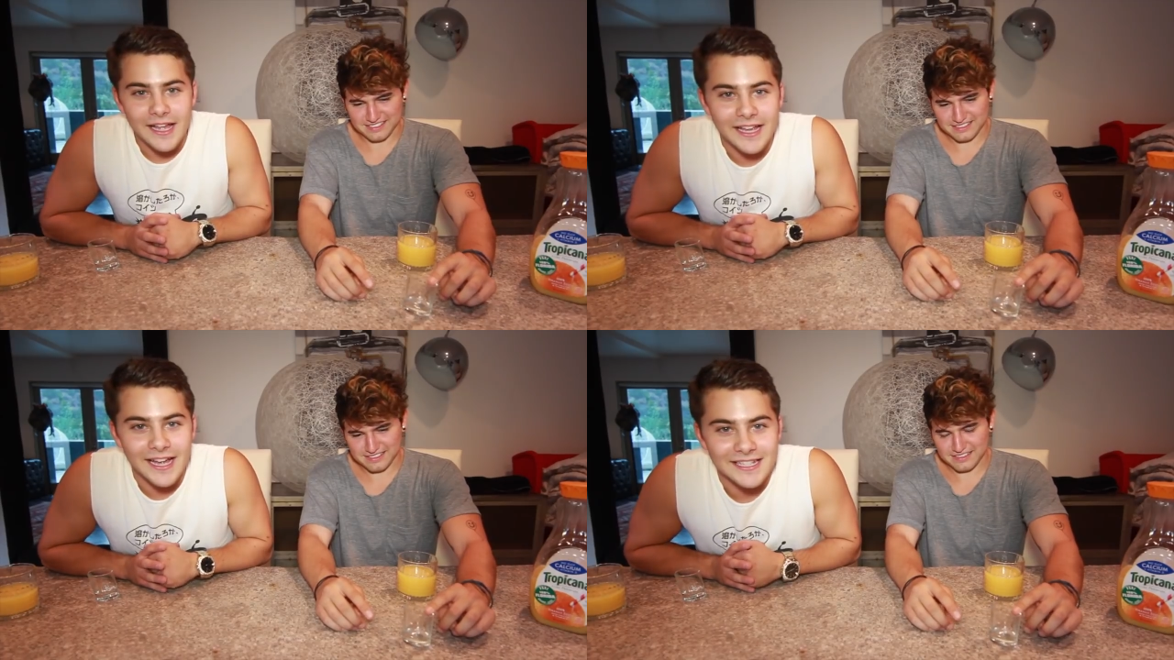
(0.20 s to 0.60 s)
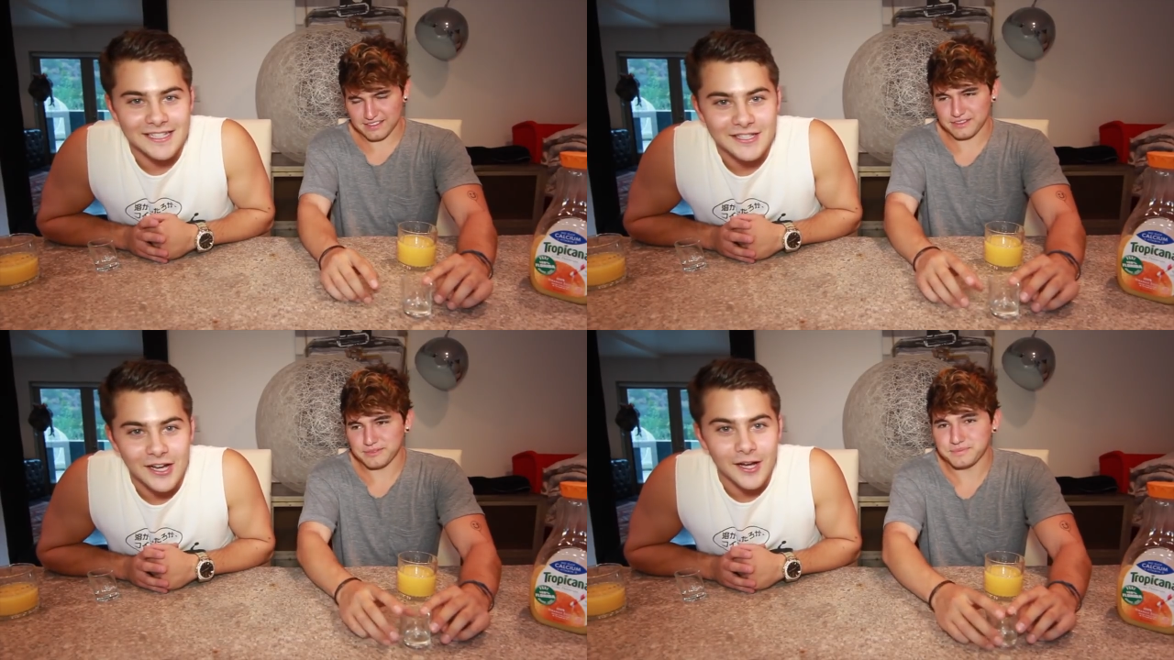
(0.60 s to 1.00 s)
Speaker 1: Hey
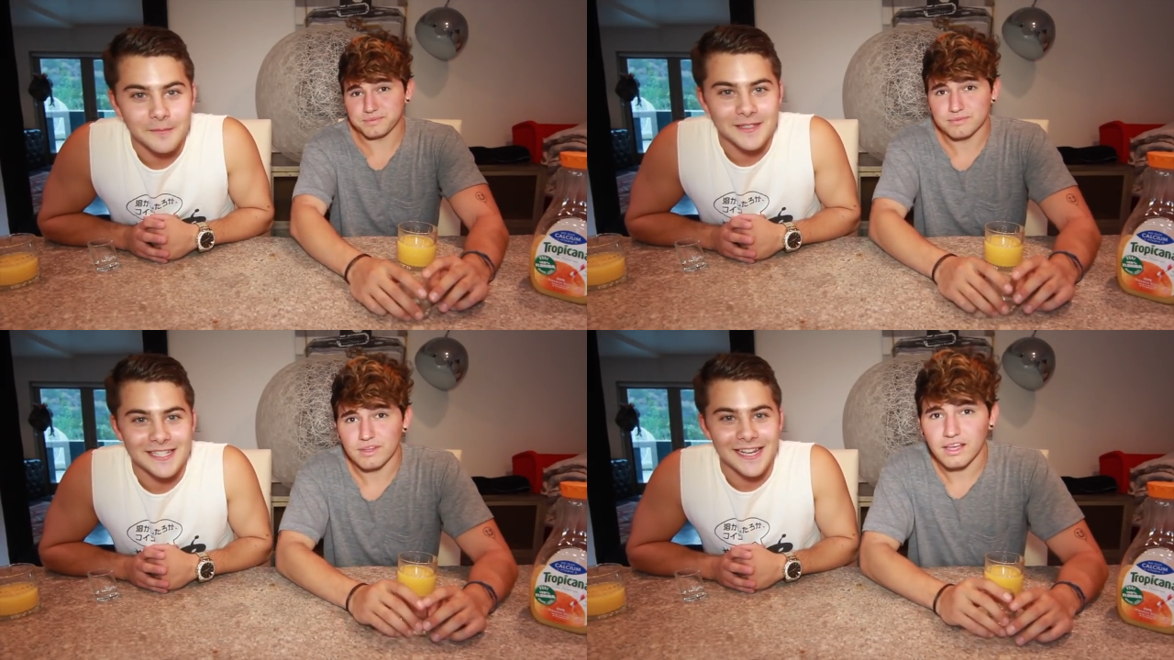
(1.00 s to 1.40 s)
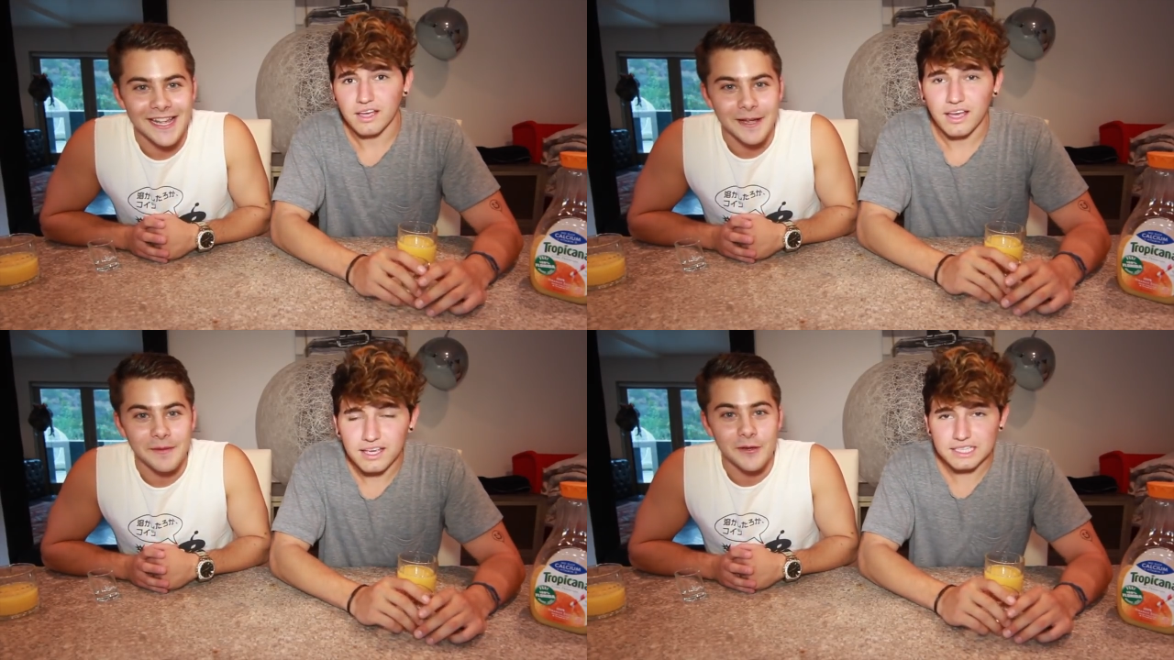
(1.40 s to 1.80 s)
guys, it's Dom.
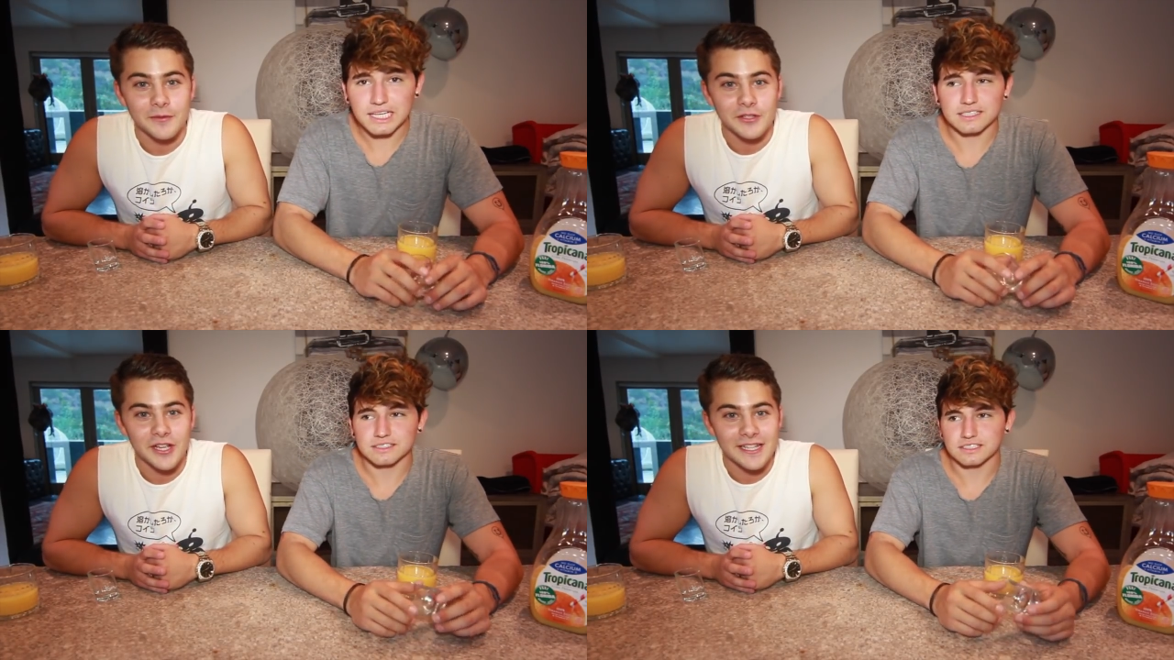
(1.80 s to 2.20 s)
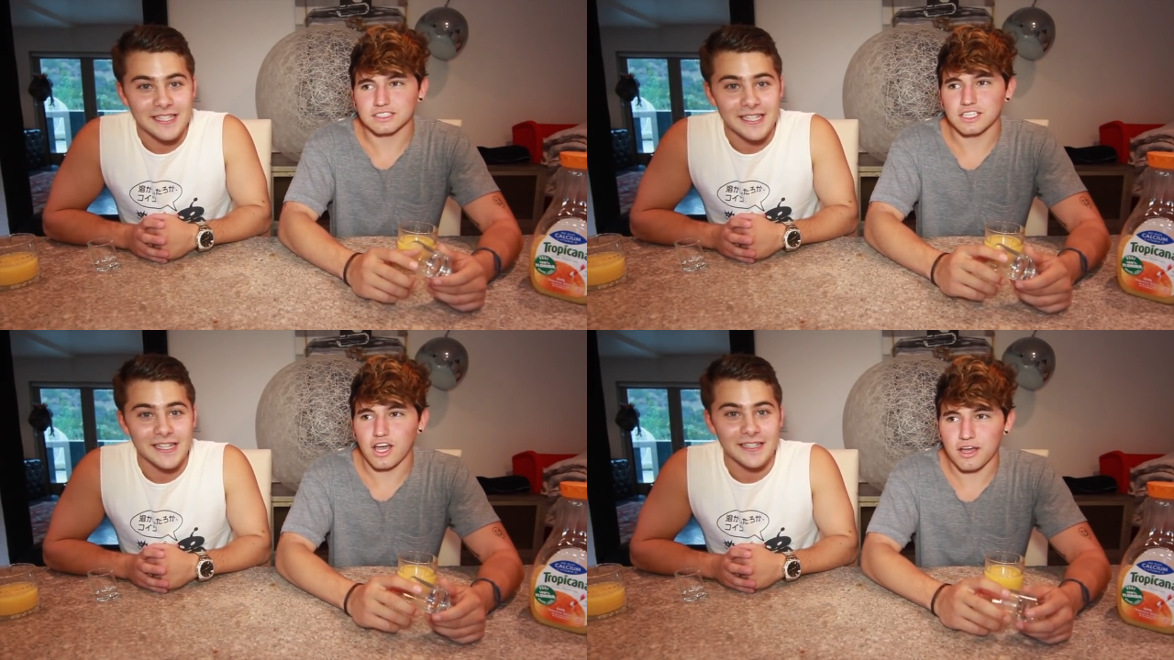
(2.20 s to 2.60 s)
Today I'm here with
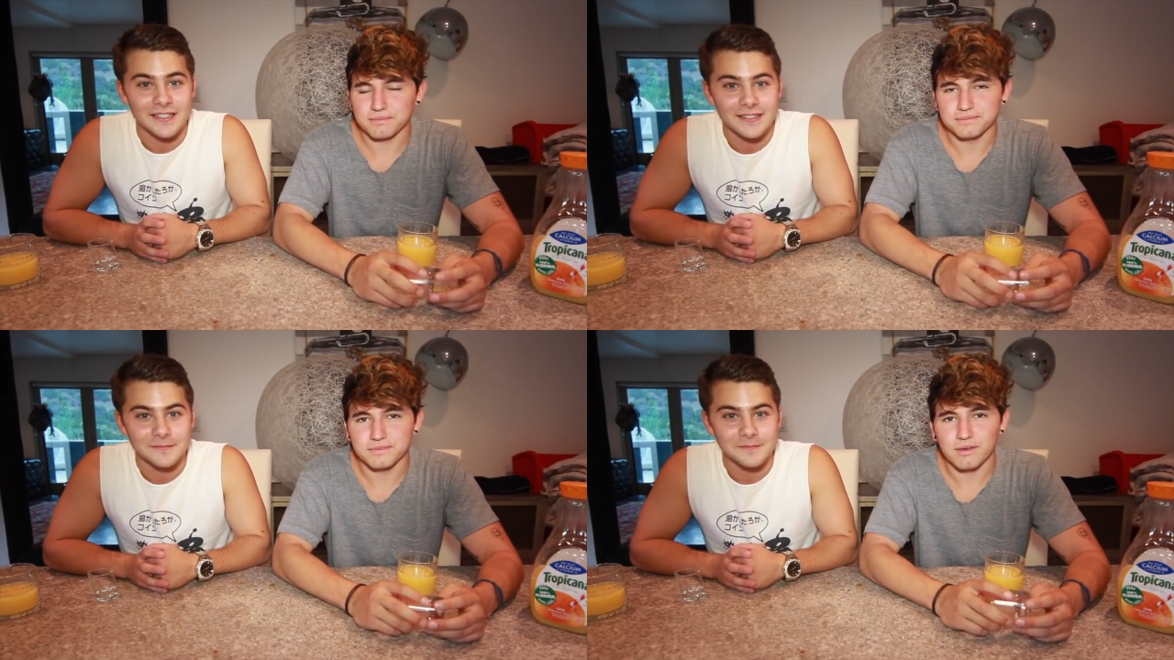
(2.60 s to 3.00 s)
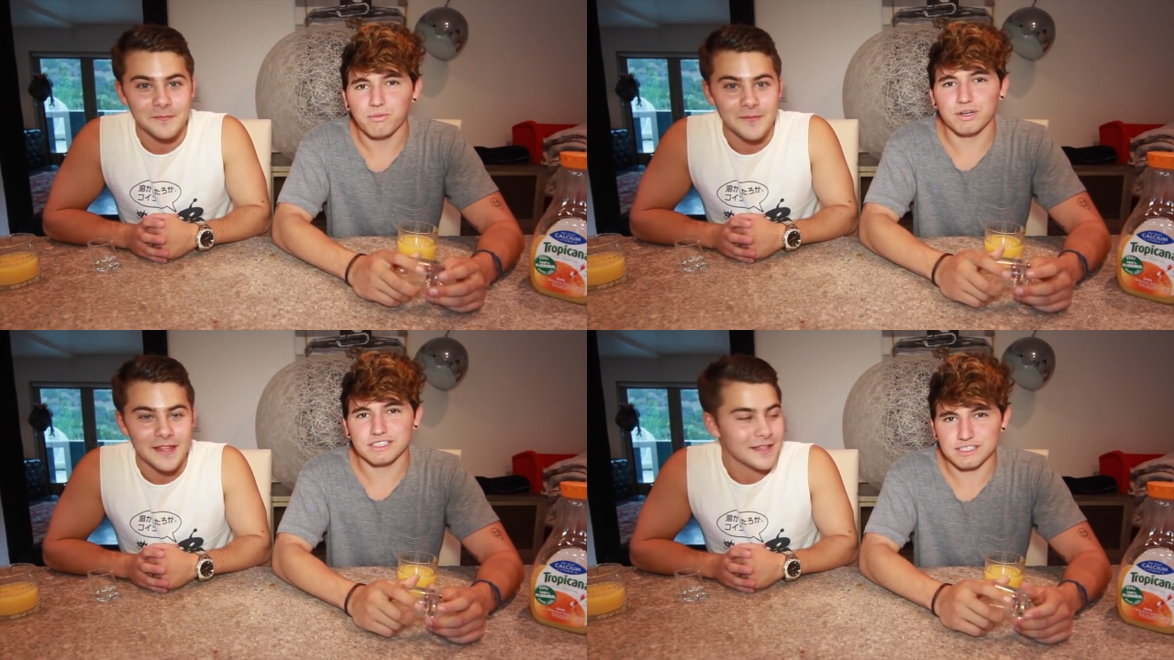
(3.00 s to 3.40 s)
JC.
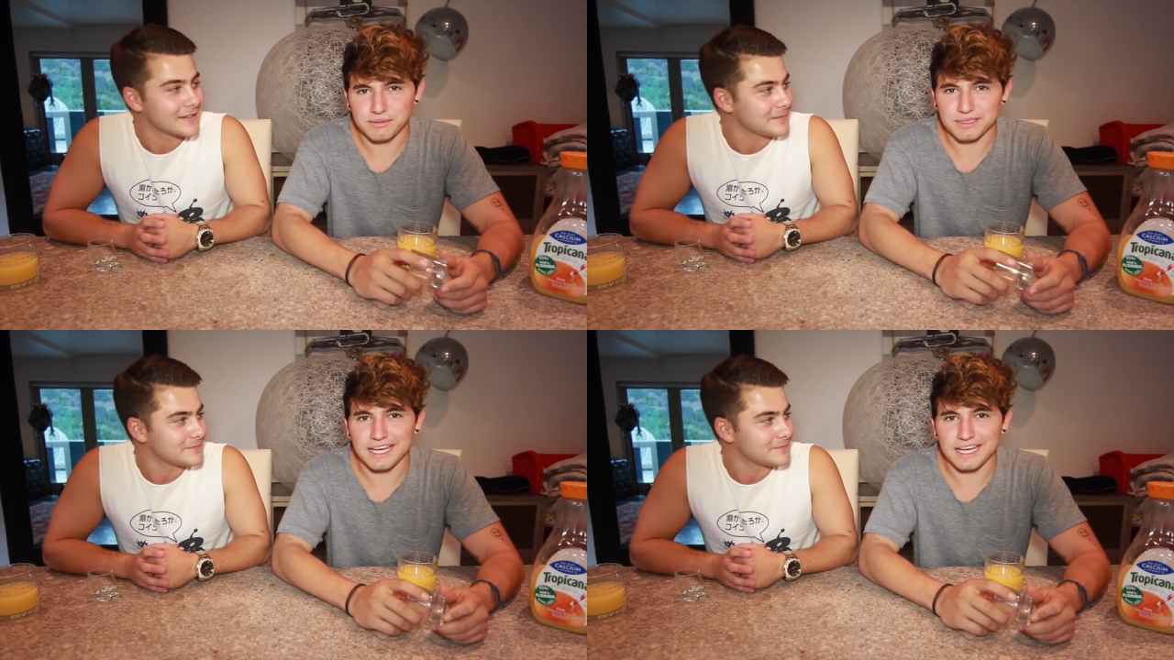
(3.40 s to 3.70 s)
What's up